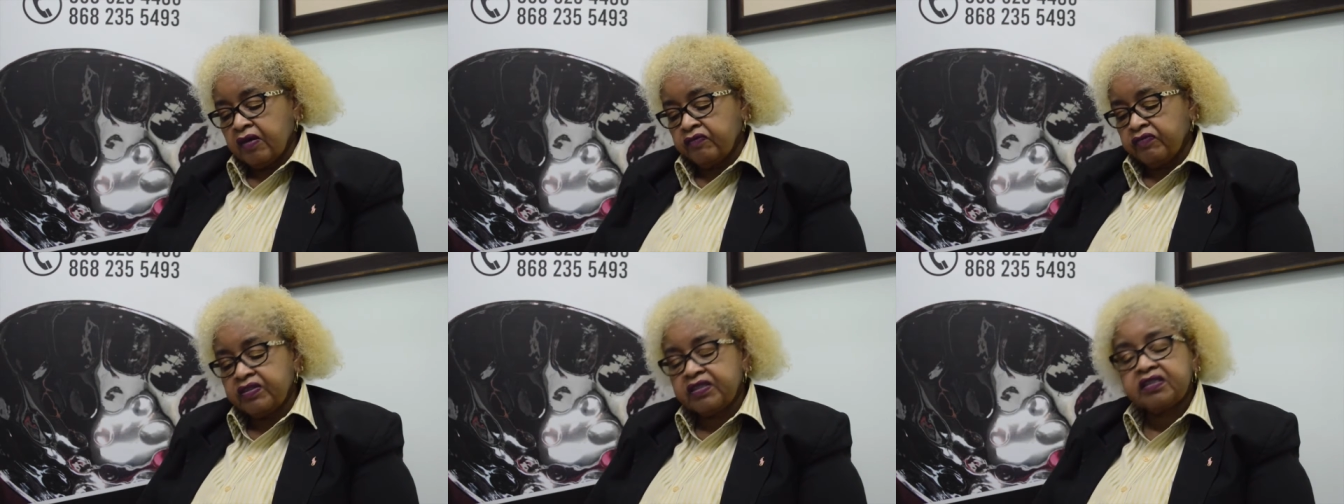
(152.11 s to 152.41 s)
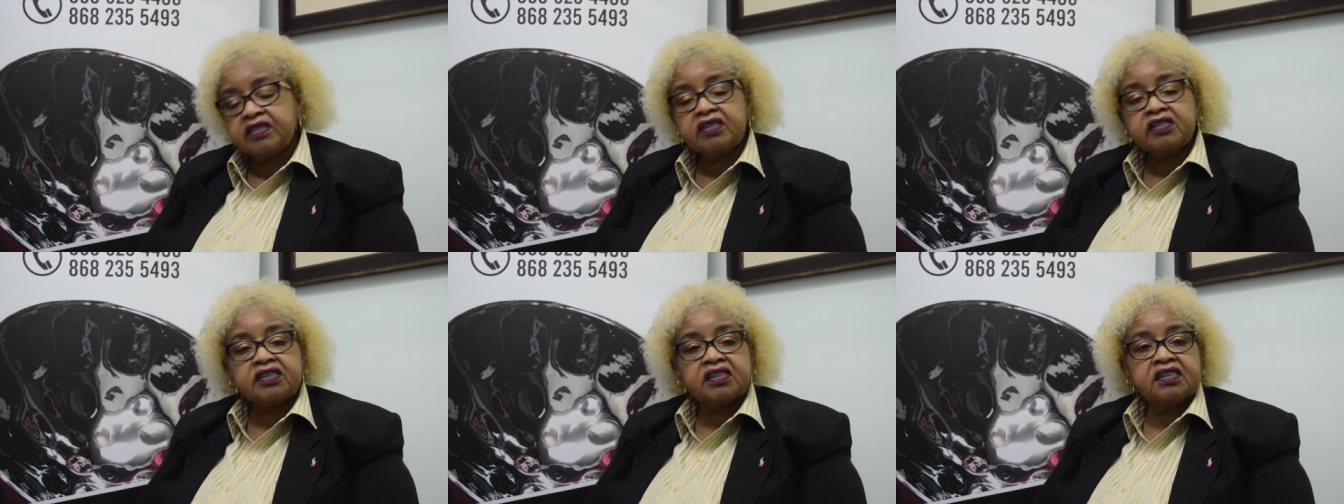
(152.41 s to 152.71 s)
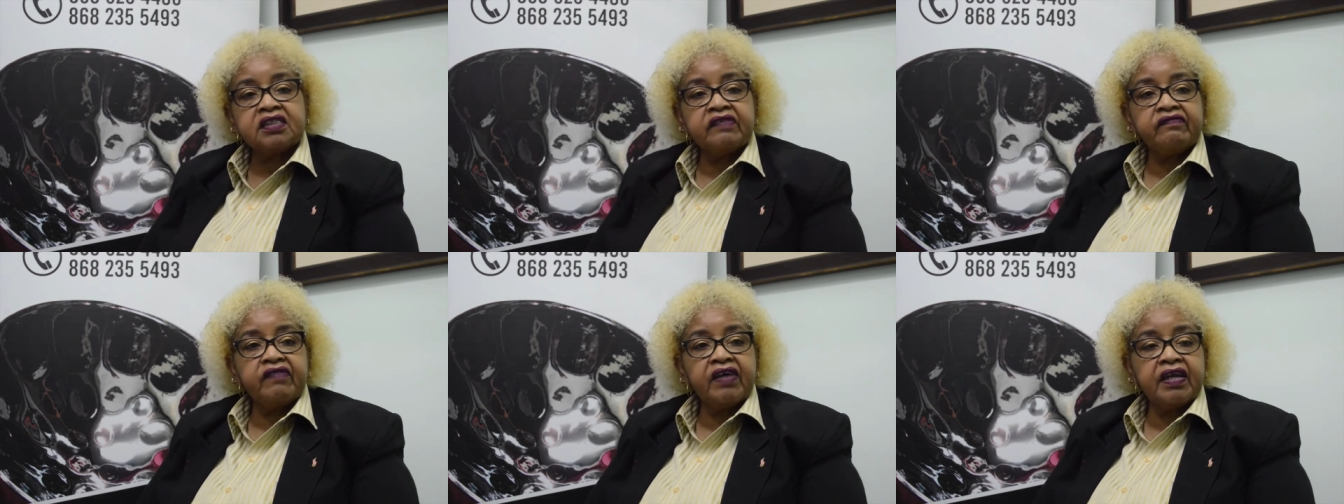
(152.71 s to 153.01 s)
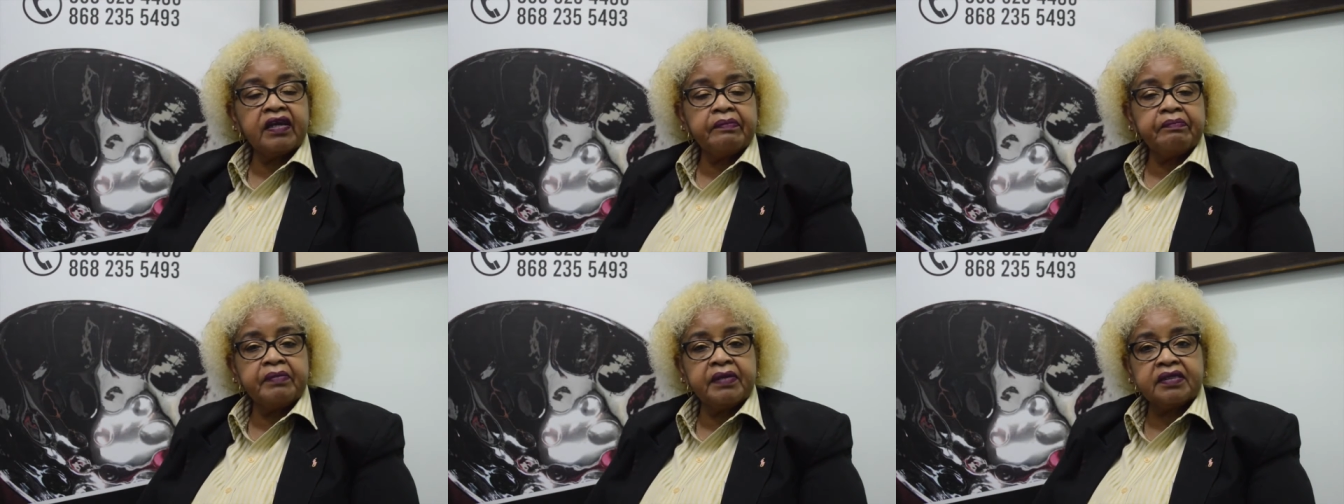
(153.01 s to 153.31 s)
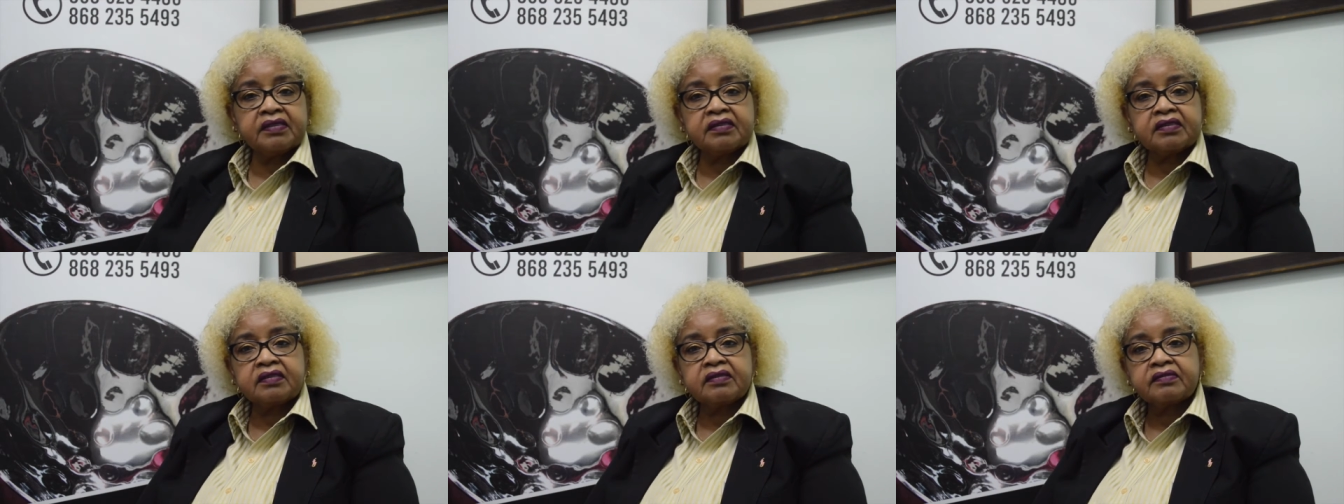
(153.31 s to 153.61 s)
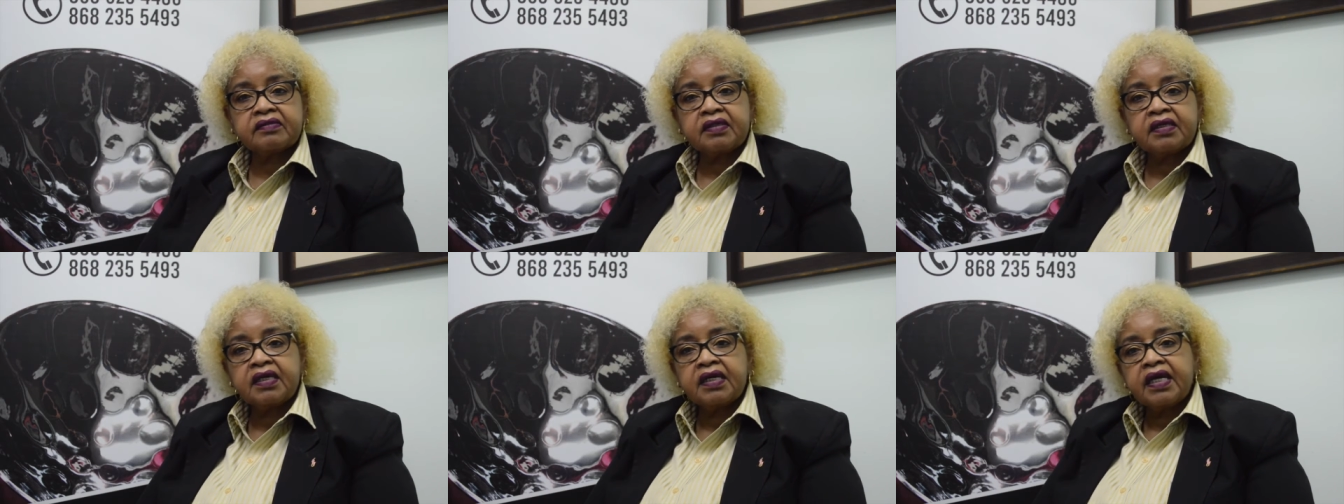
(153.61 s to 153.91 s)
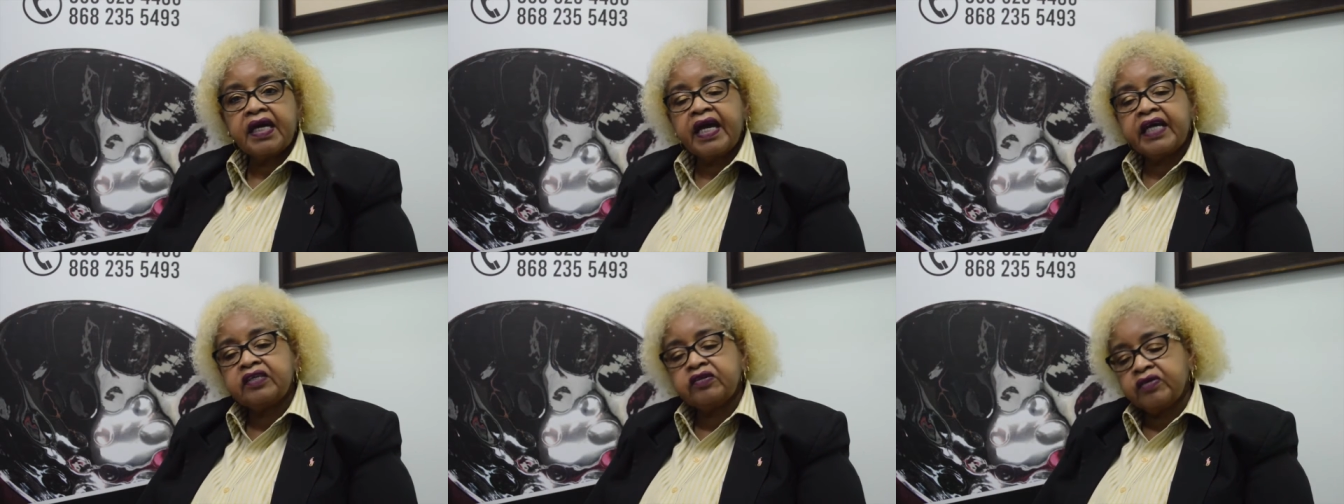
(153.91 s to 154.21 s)
research and development,
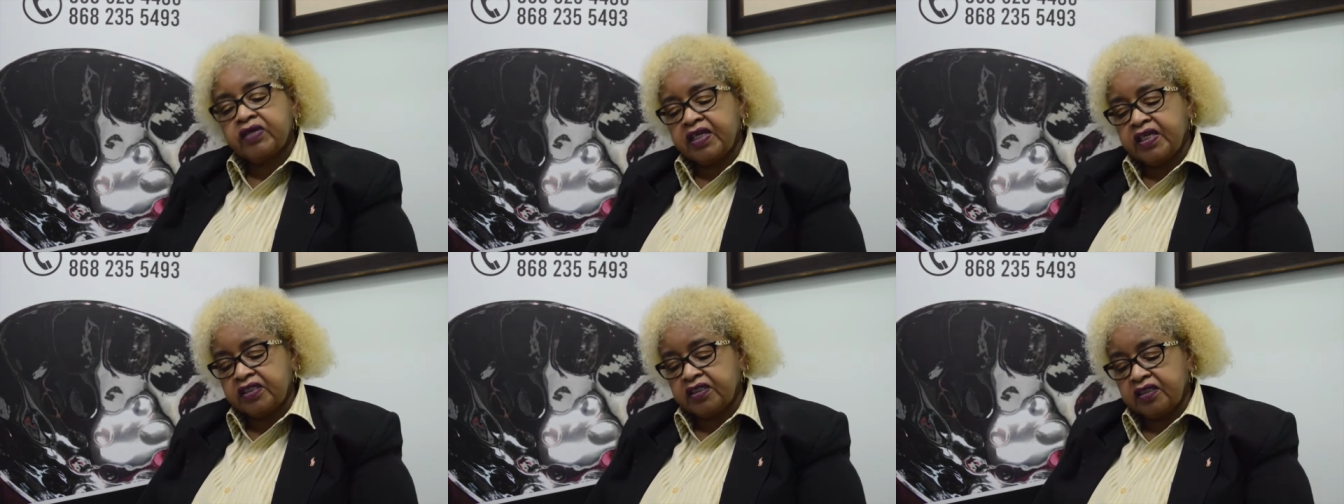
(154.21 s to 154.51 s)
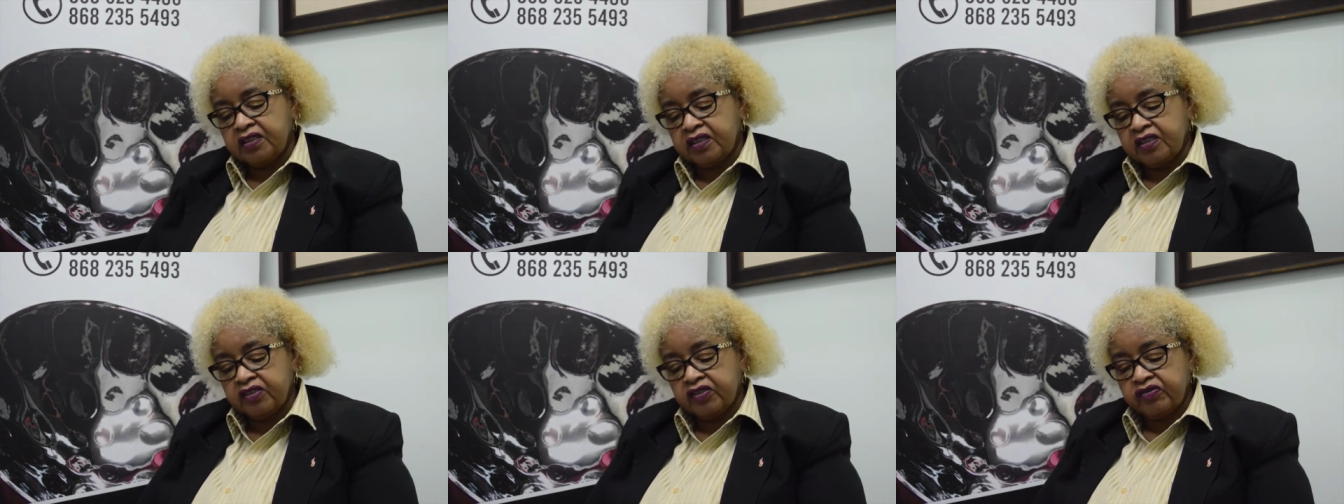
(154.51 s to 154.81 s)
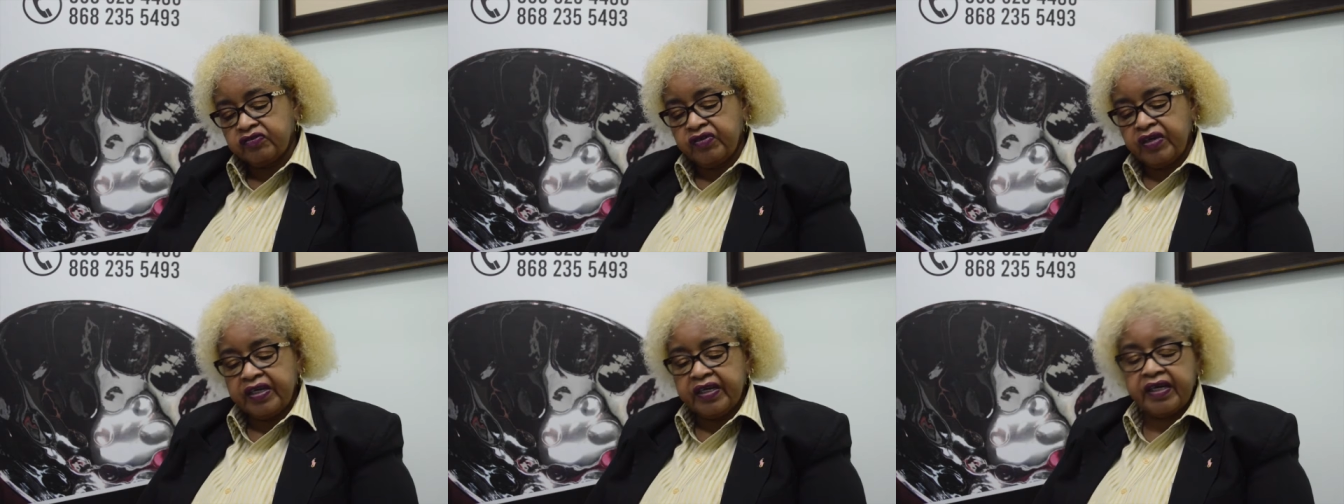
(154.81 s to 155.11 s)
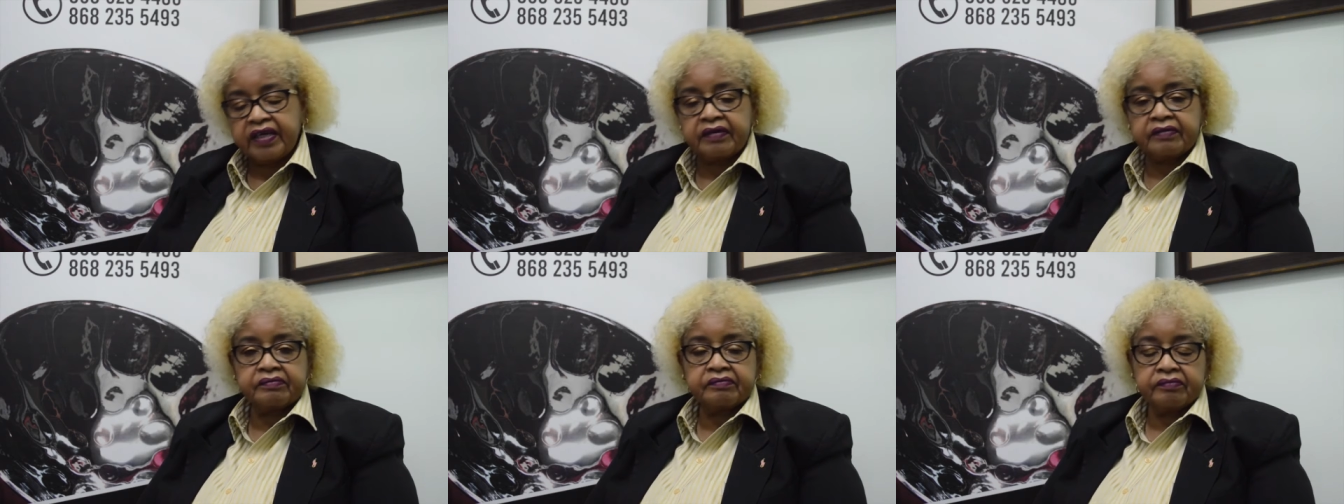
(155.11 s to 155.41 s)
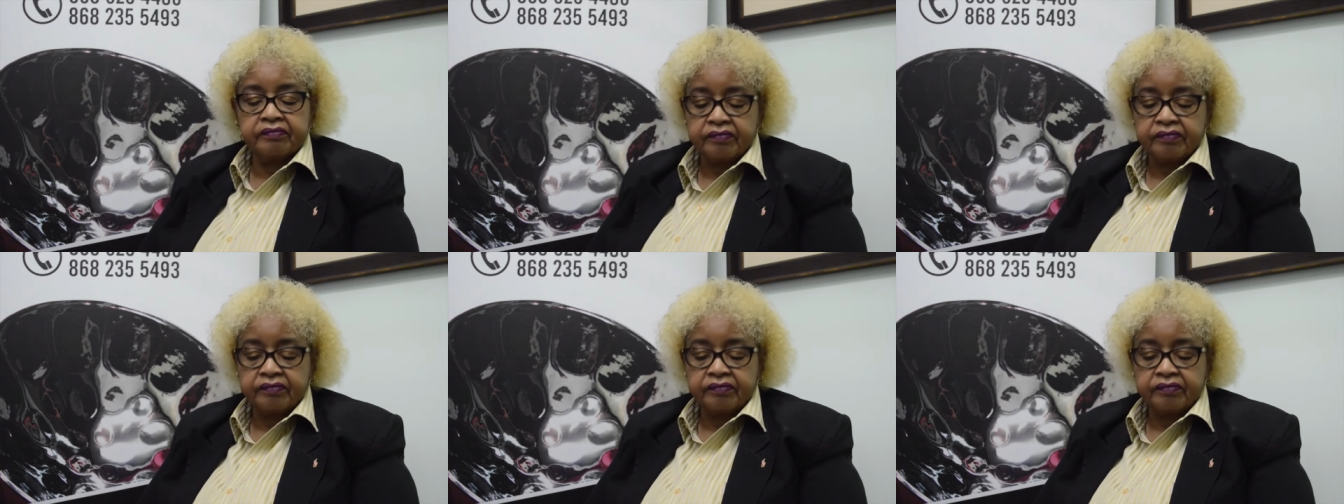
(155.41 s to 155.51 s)
education and training,